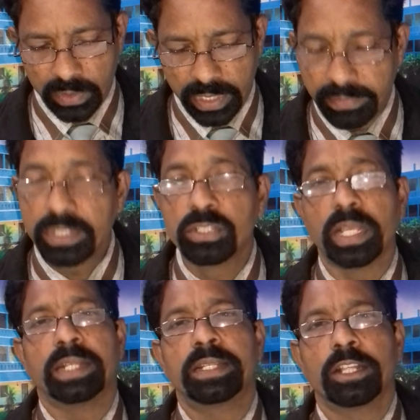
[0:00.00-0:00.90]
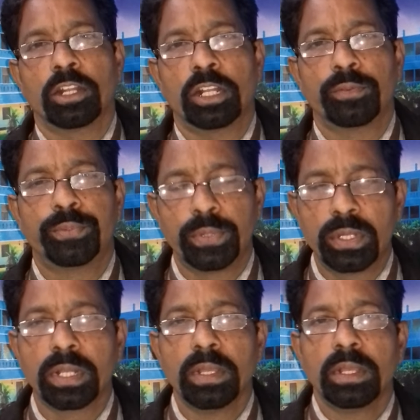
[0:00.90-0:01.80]
give in charity a lot of
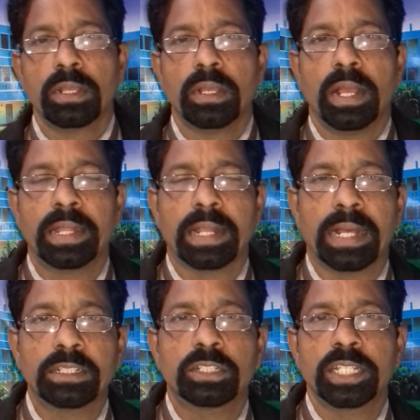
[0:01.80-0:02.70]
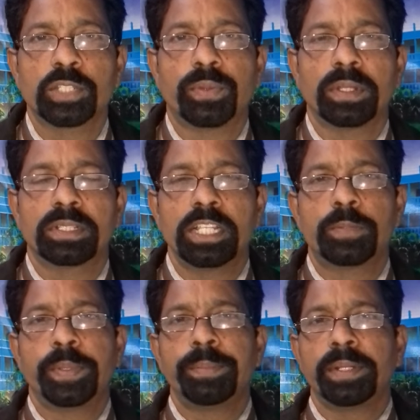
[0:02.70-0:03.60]
food and other things for these
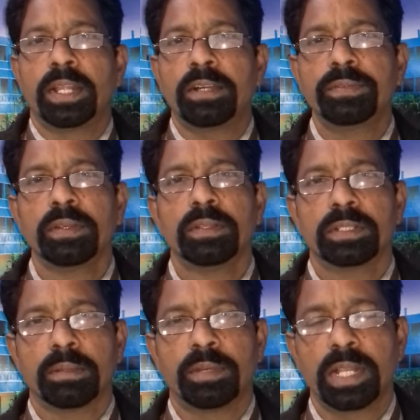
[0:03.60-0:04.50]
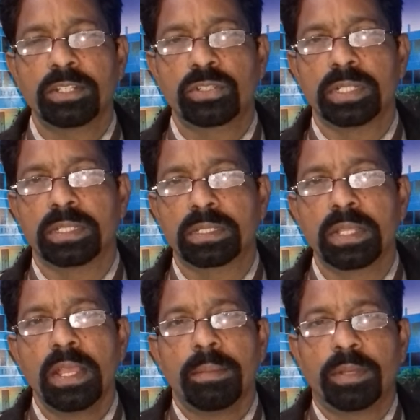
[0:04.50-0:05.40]
people of the monasteries.
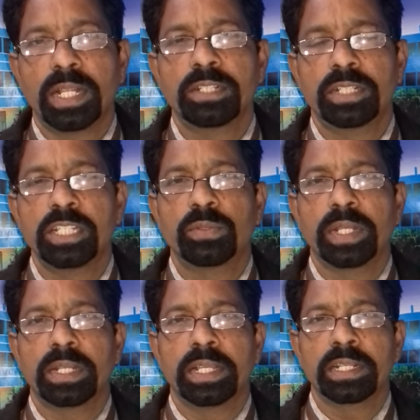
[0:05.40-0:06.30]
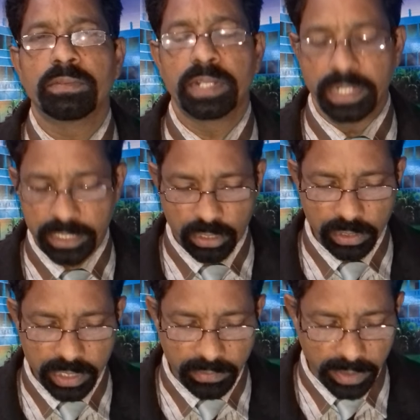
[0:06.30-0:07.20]
Monasteries were
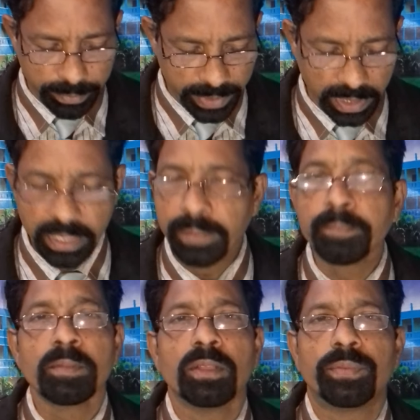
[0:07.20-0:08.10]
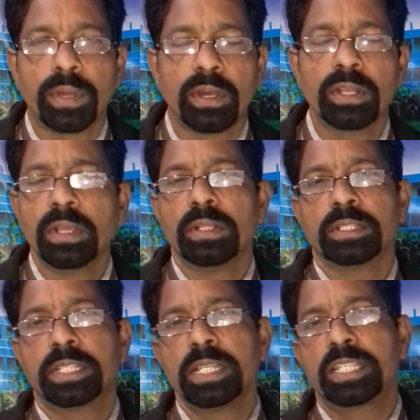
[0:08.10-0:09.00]
exclusively built for
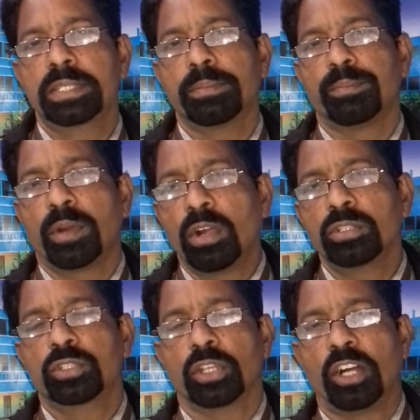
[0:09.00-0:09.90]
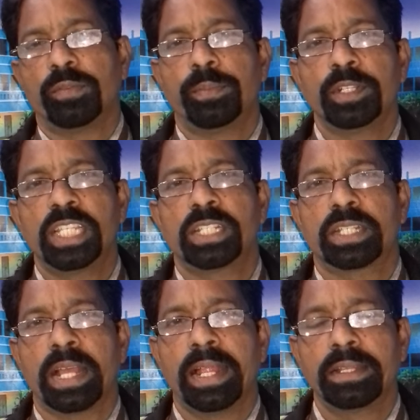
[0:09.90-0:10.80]
these monks of Buddhist
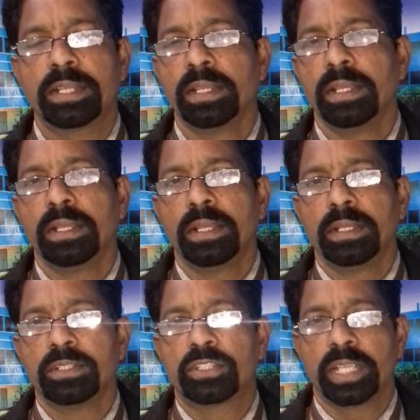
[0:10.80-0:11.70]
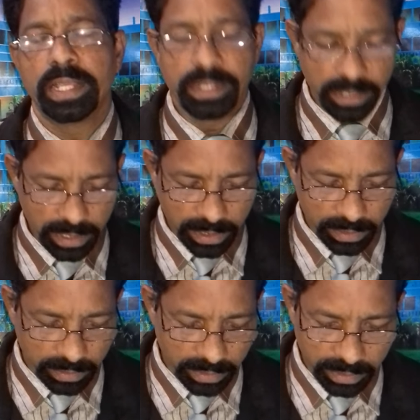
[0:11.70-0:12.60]
and Jain
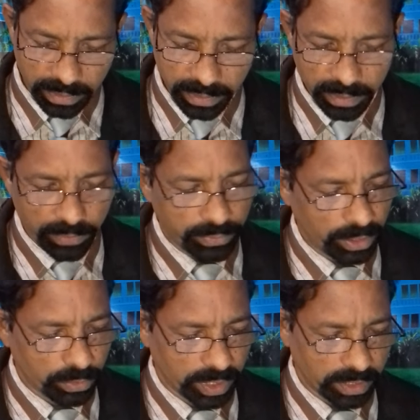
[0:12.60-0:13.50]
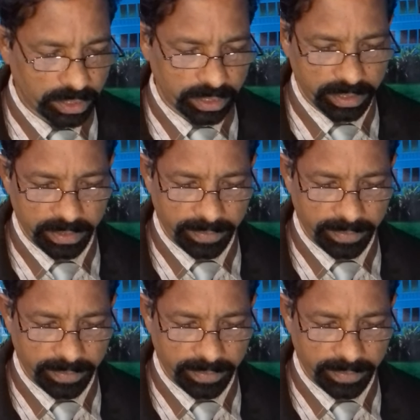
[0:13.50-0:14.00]
followers.